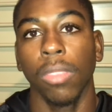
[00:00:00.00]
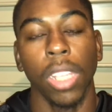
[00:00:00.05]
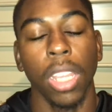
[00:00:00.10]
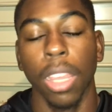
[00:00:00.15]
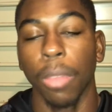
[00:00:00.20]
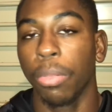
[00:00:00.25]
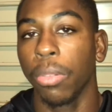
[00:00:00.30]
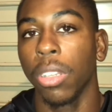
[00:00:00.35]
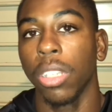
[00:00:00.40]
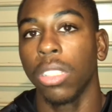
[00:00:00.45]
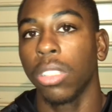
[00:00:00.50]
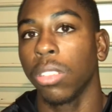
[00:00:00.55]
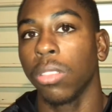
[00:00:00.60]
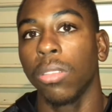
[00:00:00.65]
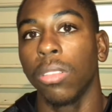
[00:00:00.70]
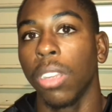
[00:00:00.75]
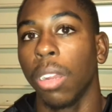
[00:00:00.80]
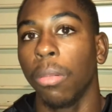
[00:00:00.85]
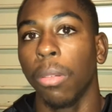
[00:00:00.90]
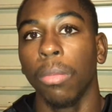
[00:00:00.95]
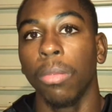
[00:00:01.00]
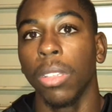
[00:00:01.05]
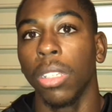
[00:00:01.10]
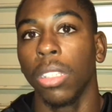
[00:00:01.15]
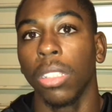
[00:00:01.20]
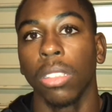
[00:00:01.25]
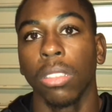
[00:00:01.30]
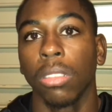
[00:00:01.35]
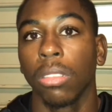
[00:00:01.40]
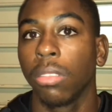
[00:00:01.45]
Yeah, pretty soon I'm going to
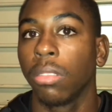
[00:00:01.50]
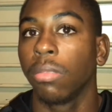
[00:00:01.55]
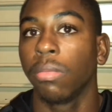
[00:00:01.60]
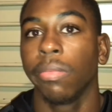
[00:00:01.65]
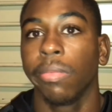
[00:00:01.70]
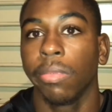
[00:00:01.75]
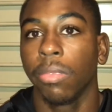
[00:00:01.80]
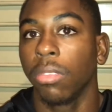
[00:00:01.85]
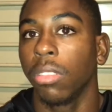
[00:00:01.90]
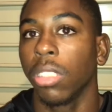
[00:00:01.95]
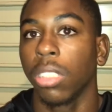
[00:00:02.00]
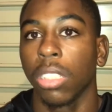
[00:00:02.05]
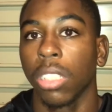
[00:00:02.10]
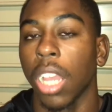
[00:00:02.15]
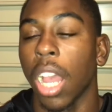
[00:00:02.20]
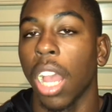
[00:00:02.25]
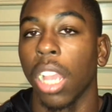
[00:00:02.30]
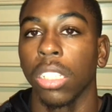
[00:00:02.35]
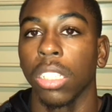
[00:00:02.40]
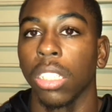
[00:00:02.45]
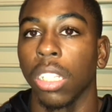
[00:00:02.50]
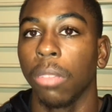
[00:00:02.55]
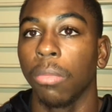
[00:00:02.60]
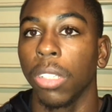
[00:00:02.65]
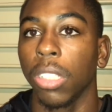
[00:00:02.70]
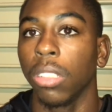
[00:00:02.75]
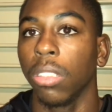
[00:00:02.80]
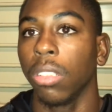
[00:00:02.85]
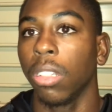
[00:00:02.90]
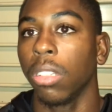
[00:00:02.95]
be. The sky's the
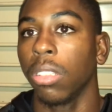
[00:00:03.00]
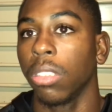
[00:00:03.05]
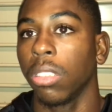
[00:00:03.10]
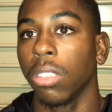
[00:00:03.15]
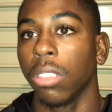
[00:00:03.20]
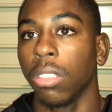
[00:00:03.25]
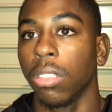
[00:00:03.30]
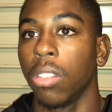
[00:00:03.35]
limit, you know. So